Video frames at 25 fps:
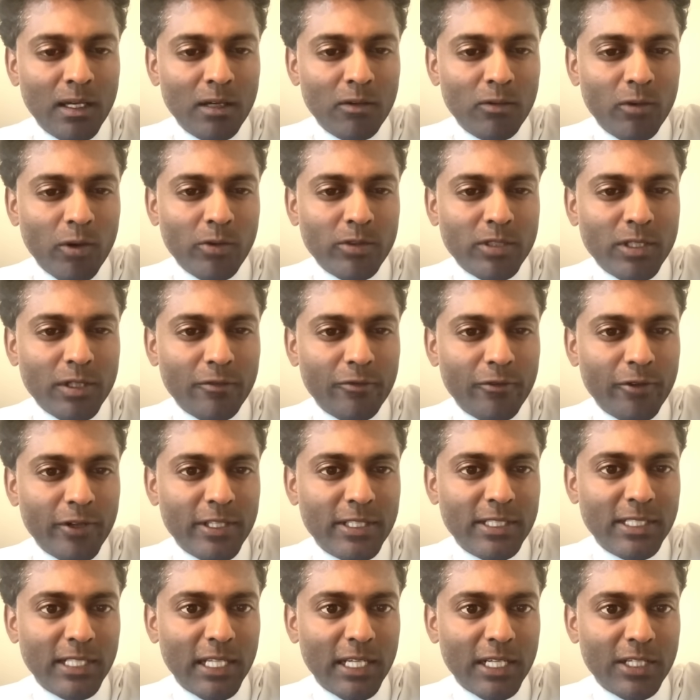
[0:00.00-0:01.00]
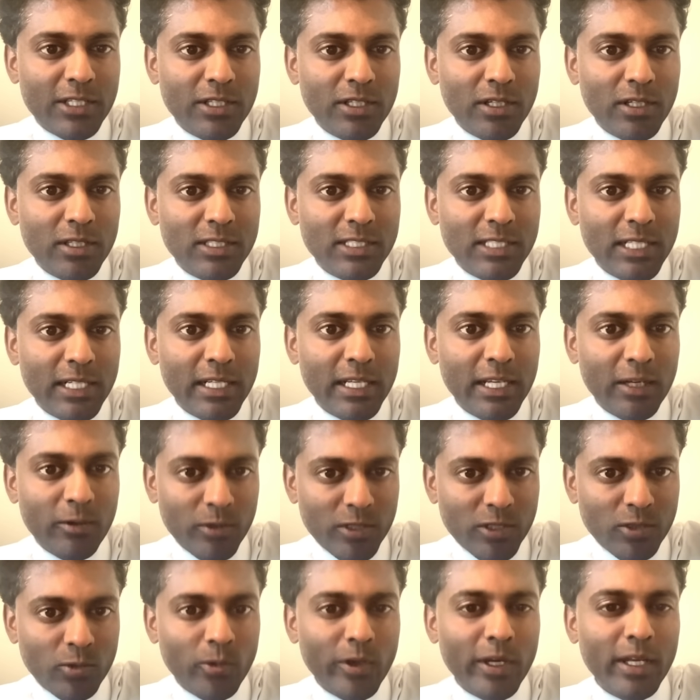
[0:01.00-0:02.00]
What was our free selection on Sunday? It
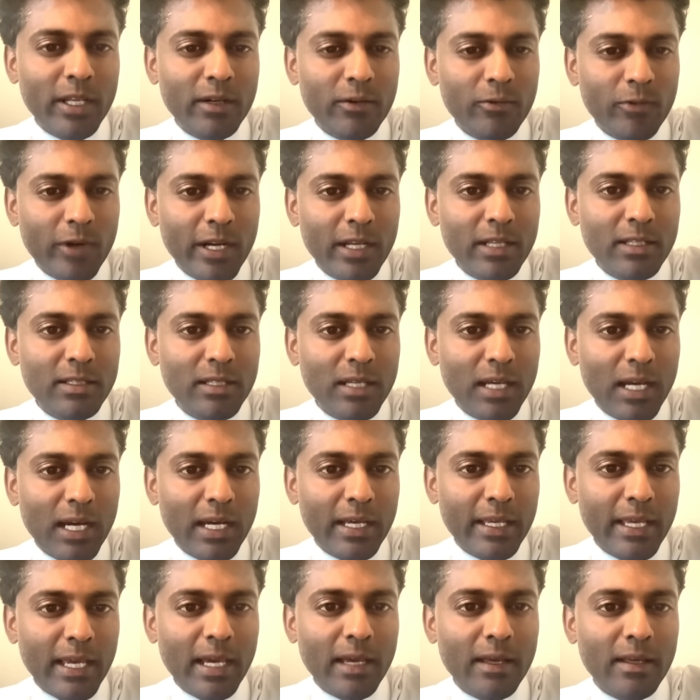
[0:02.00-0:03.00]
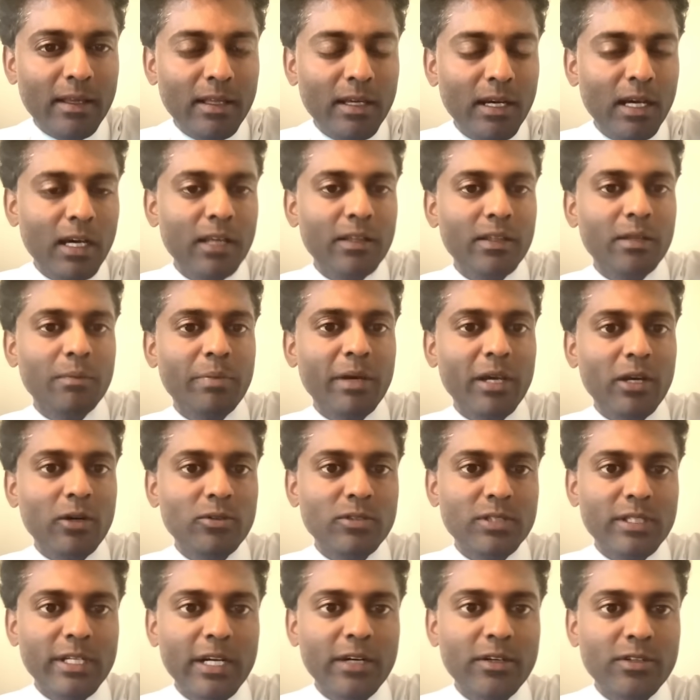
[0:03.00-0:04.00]
was a win, right? The
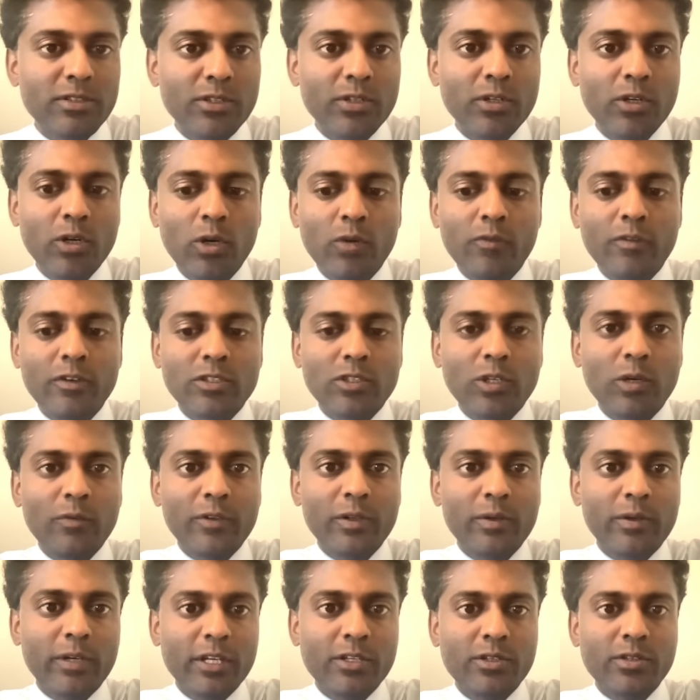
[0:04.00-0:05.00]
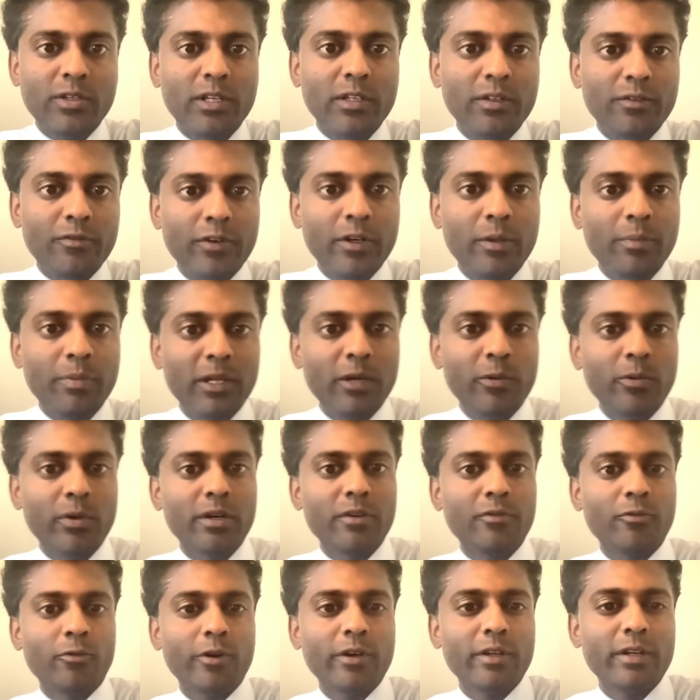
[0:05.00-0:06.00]
Bengals in Arizona over. So hopefully we'll get you another free play
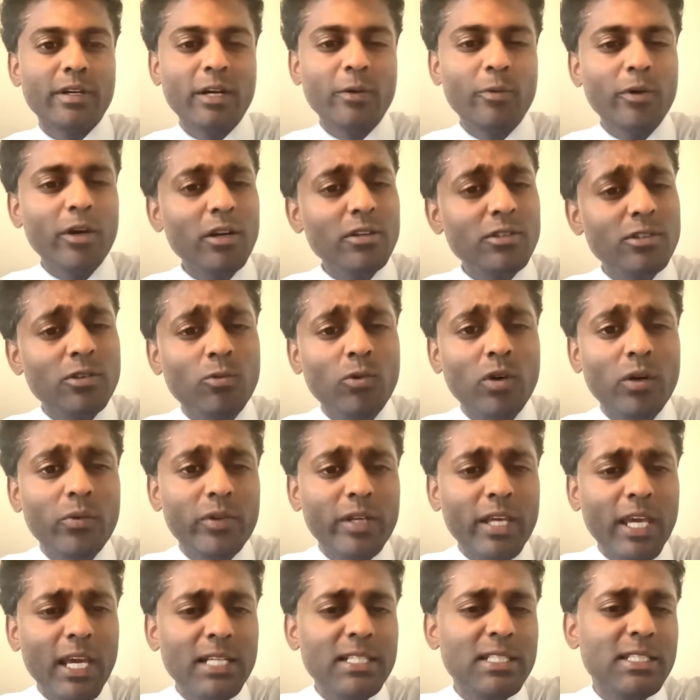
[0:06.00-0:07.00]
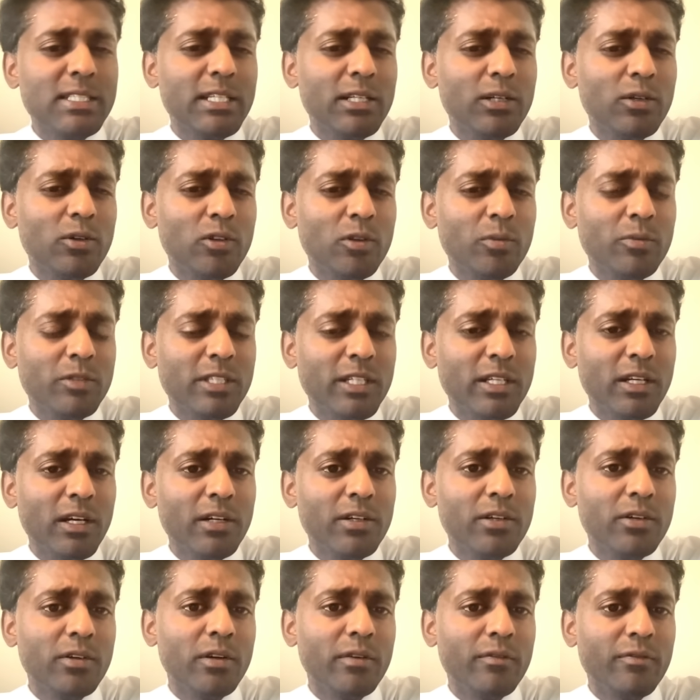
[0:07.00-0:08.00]
winner for you today. We also won with Kansas State, Oklahoma State
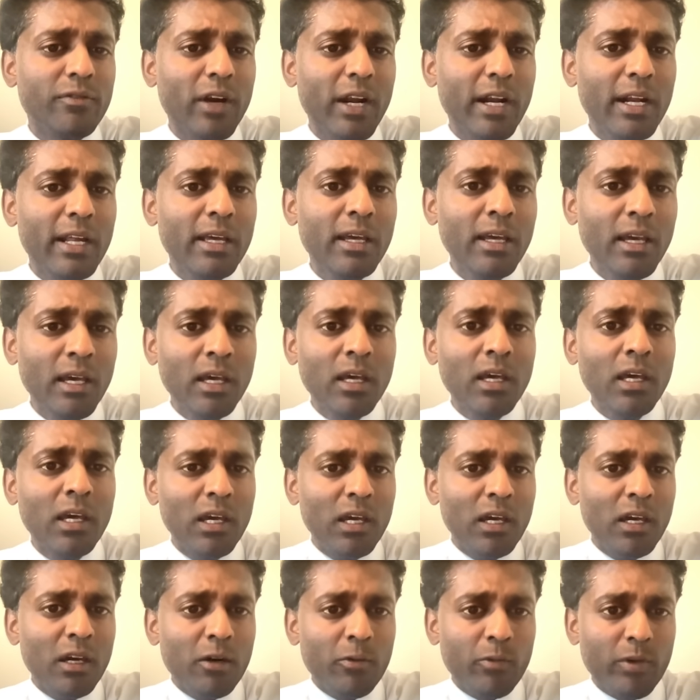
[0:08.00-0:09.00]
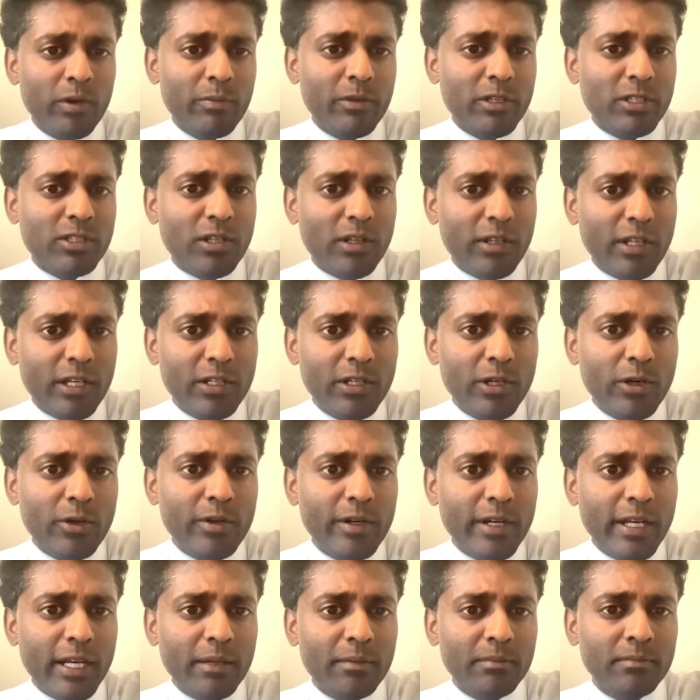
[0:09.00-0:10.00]
under on Friday. We missed on that
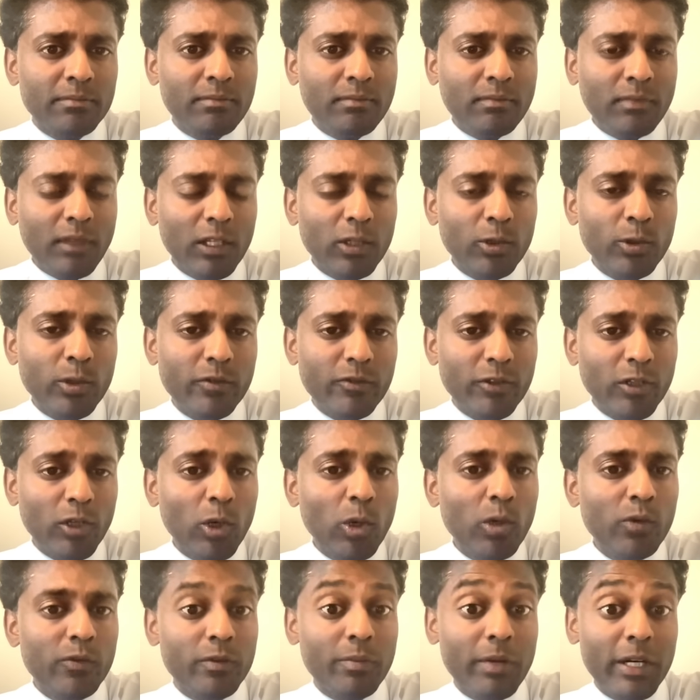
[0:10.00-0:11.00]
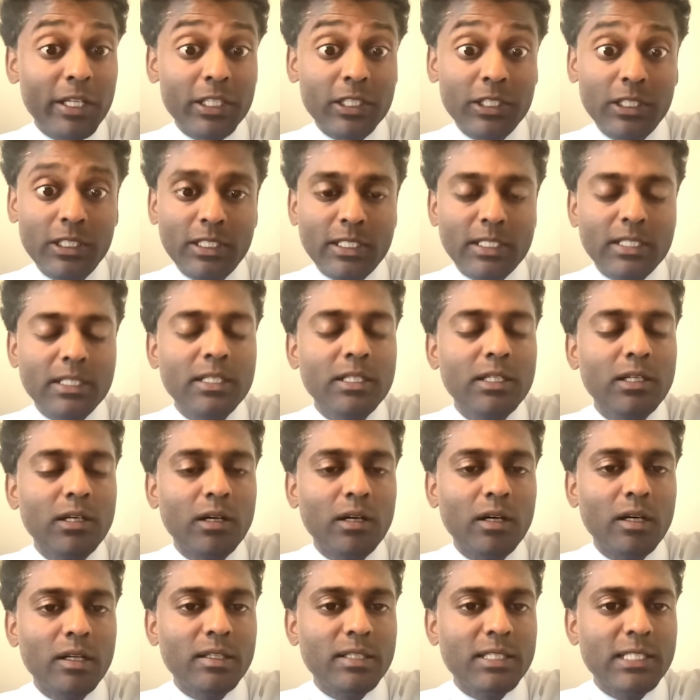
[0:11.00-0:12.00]
Notre Dame, Louisville over by the hook
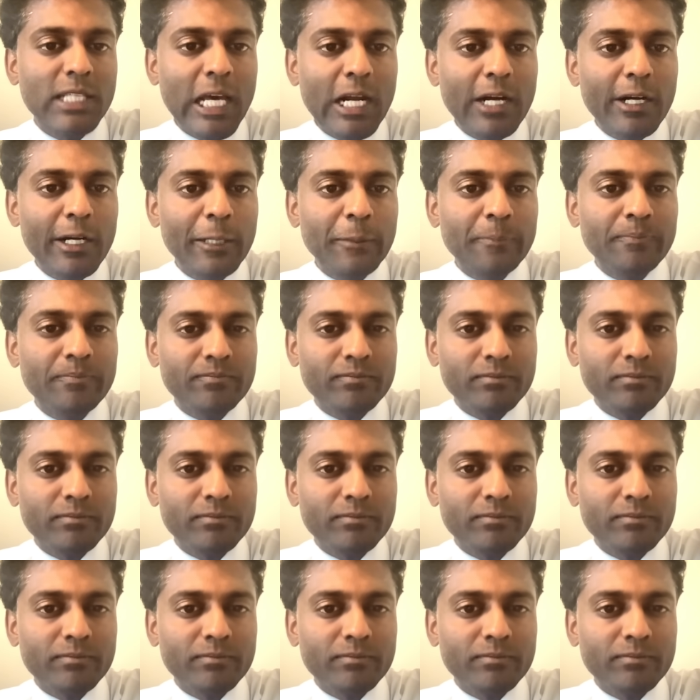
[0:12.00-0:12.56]
on Saturday.